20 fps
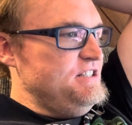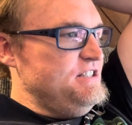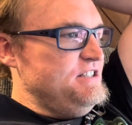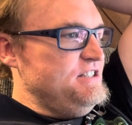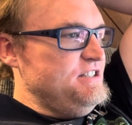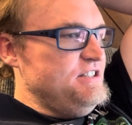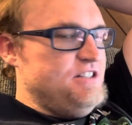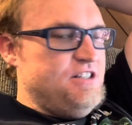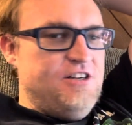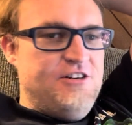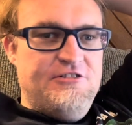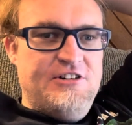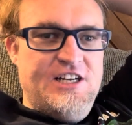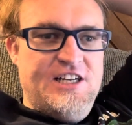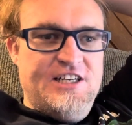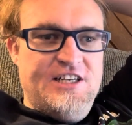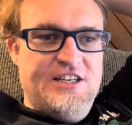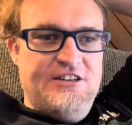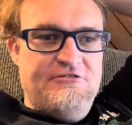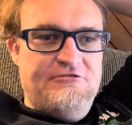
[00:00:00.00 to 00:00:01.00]
So
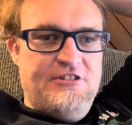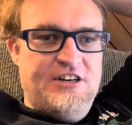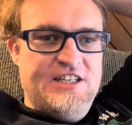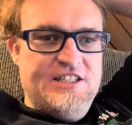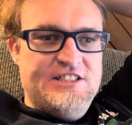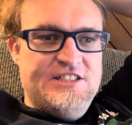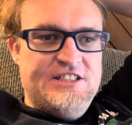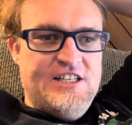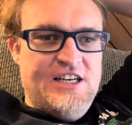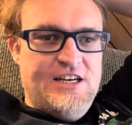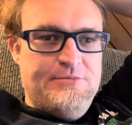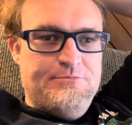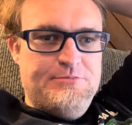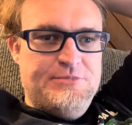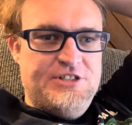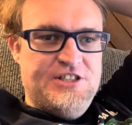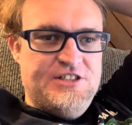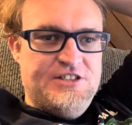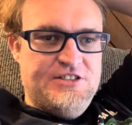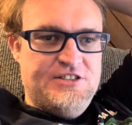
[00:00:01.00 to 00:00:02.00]
anyways, I'm
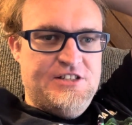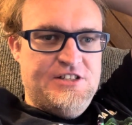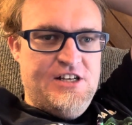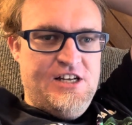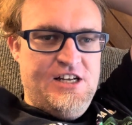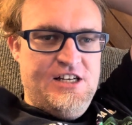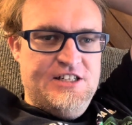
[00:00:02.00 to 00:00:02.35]
just